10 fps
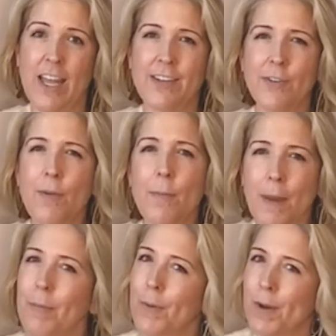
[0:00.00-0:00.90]
Do you
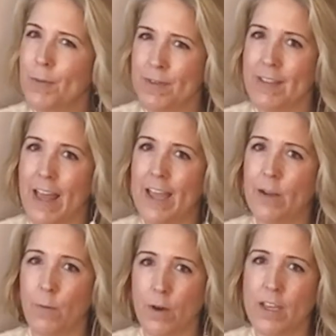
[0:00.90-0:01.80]
remember what it was like
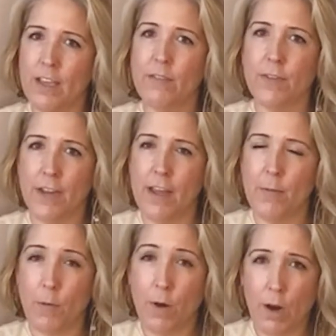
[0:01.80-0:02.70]
working for him
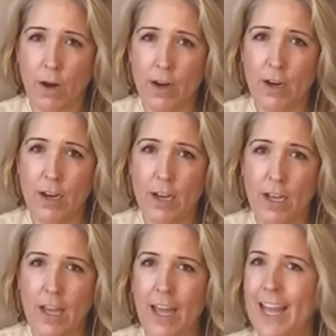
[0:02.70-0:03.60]
or her?
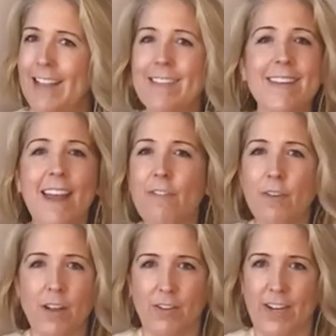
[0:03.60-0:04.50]
It's never
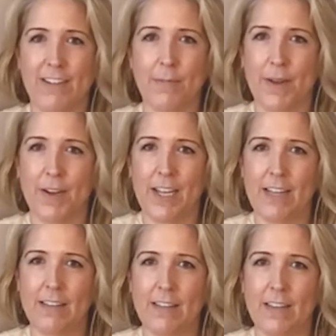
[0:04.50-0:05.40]
a good
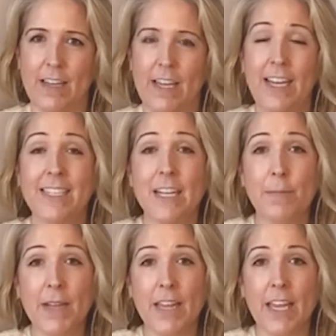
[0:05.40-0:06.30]
experience.
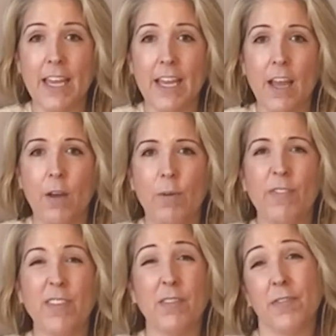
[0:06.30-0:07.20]
Typically, we
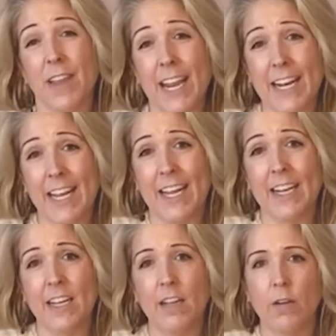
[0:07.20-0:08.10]
feel deflated,
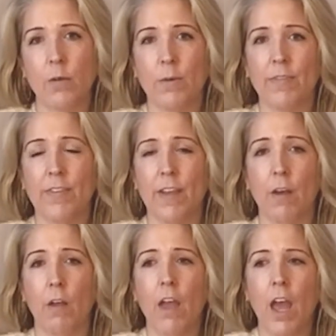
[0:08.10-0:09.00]
we
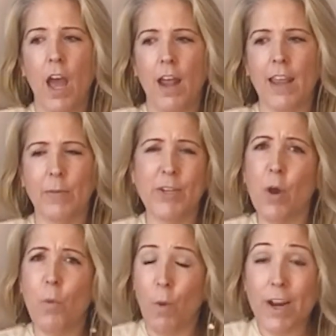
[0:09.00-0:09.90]
feel like we
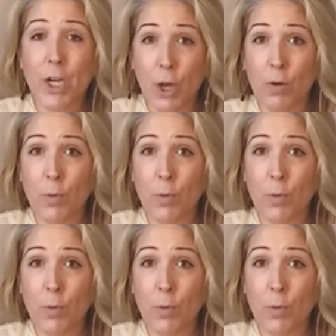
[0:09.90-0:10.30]
don't want to go to